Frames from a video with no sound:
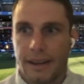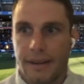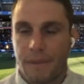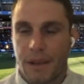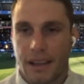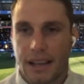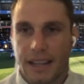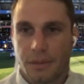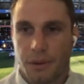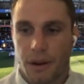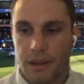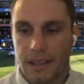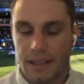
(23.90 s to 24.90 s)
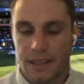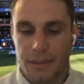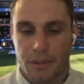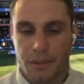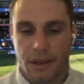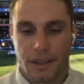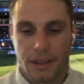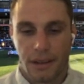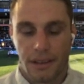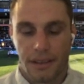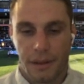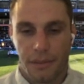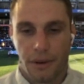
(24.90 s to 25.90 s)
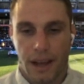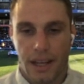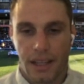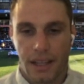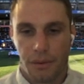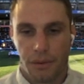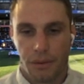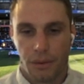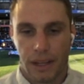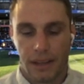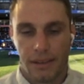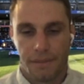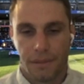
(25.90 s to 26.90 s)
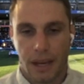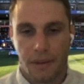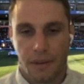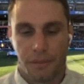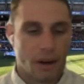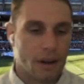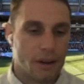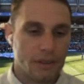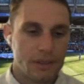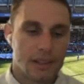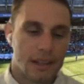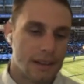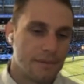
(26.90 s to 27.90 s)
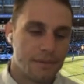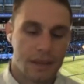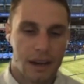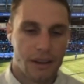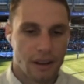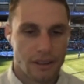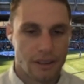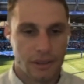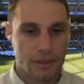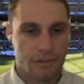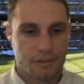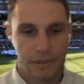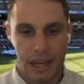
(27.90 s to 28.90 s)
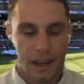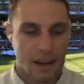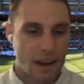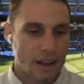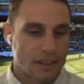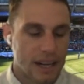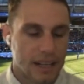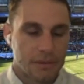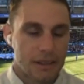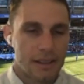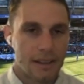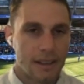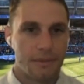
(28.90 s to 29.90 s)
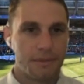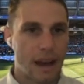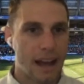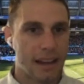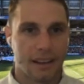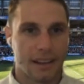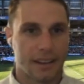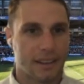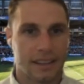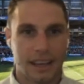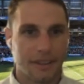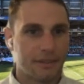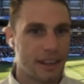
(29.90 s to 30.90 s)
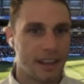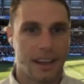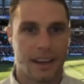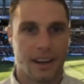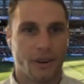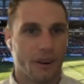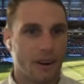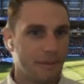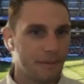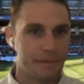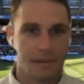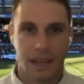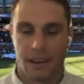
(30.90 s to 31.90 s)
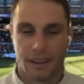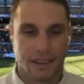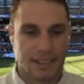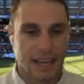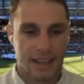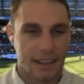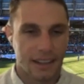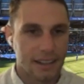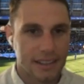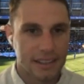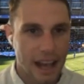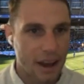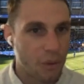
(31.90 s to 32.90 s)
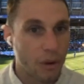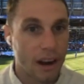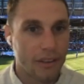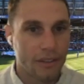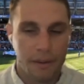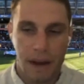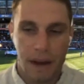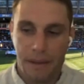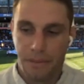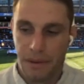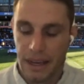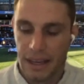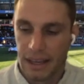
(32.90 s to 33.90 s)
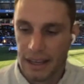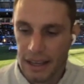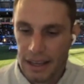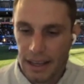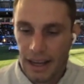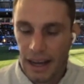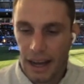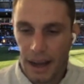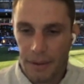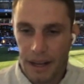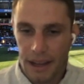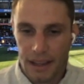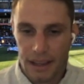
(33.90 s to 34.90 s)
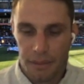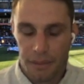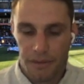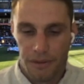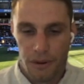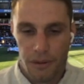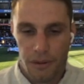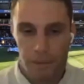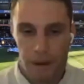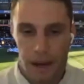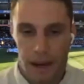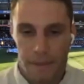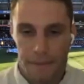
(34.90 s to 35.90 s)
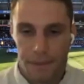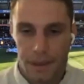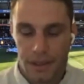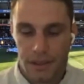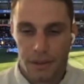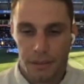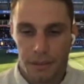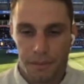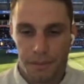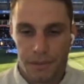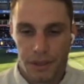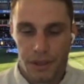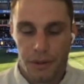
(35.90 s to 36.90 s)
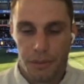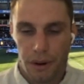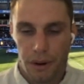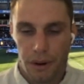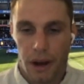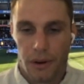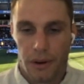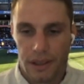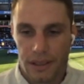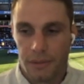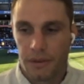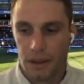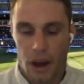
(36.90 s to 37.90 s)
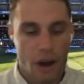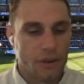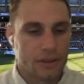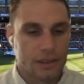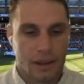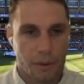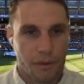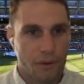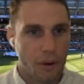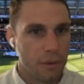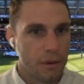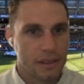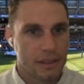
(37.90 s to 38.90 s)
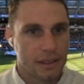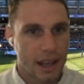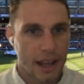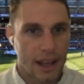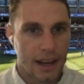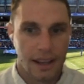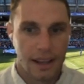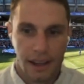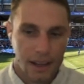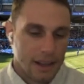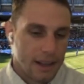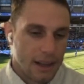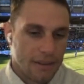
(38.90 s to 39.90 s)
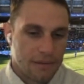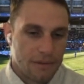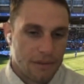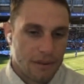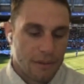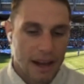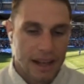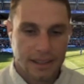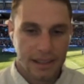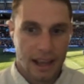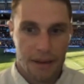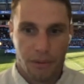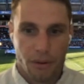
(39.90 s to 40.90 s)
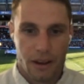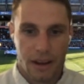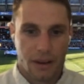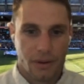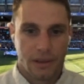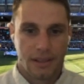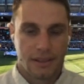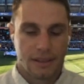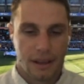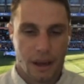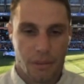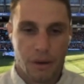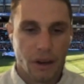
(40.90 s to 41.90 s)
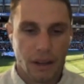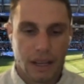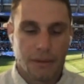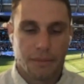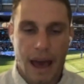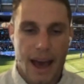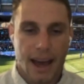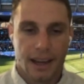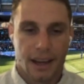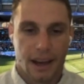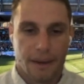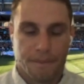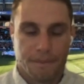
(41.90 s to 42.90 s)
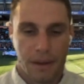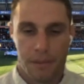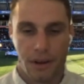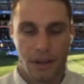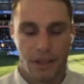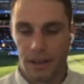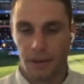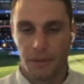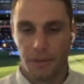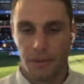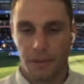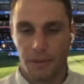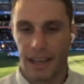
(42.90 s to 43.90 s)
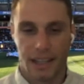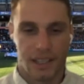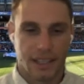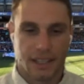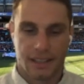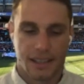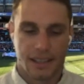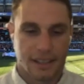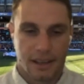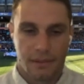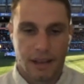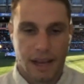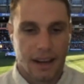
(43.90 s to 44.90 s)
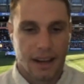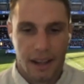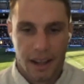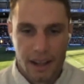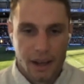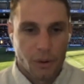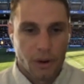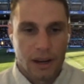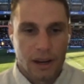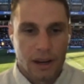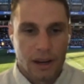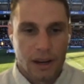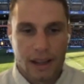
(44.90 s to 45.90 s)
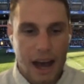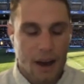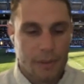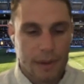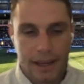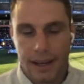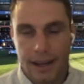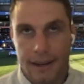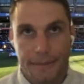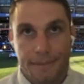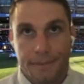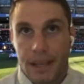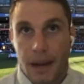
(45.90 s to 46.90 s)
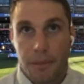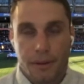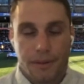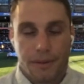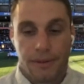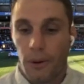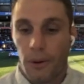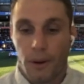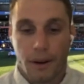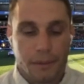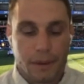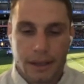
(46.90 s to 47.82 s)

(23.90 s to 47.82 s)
you know that's probably the separation separation between you know pros and you know those who get contracts because they're athletically gifted or you know they're technically sound, whatever it might be. Uh, I mean, I think the perform uh, the true true pro is someone who owns their performance, and you know from my standpoint, it was you know building pack uh, a personal package and system that would allow me to you know perform